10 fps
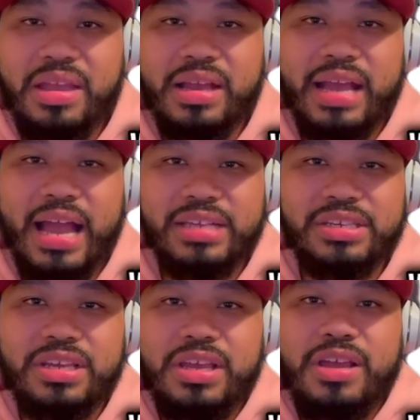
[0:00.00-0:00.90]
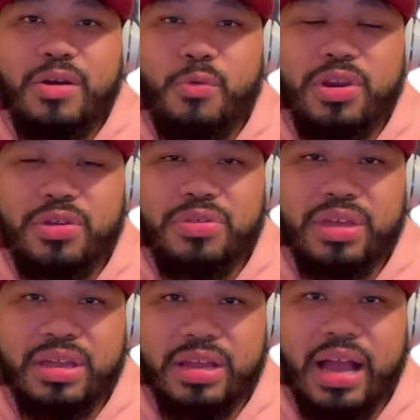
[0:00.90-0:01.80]
guys, what do you
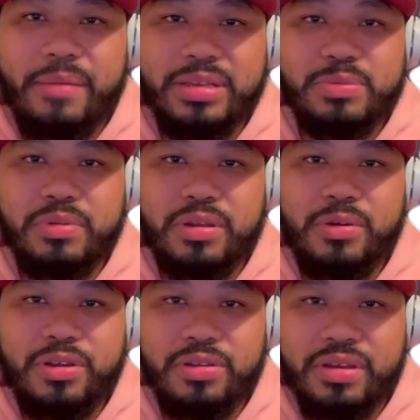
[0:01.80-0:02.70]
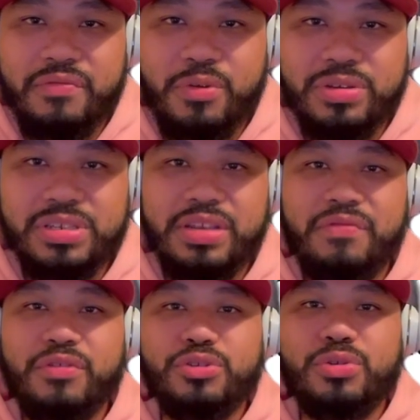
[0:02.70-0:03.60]
think in the comments below? Are you looking forward to seeing
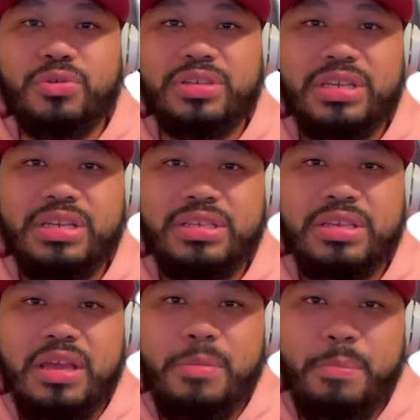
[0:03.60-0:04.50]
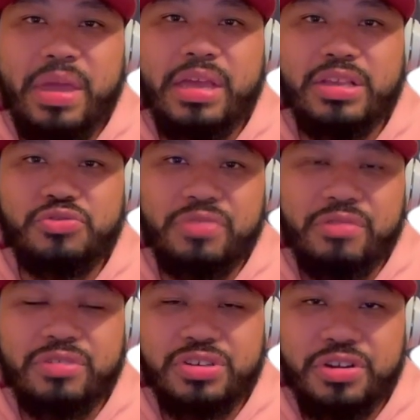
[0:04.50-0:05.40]
Vergil Ortiz make his
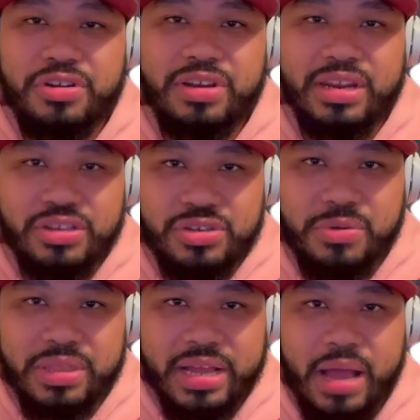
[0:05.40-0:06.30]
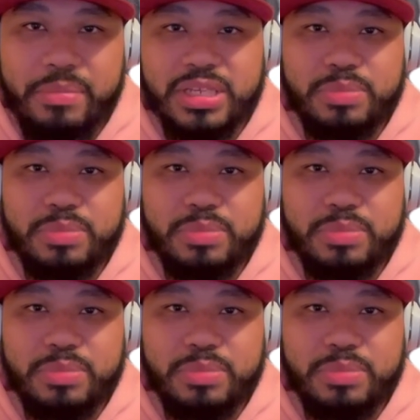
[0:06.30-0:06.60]
ring return? Let us know in the comments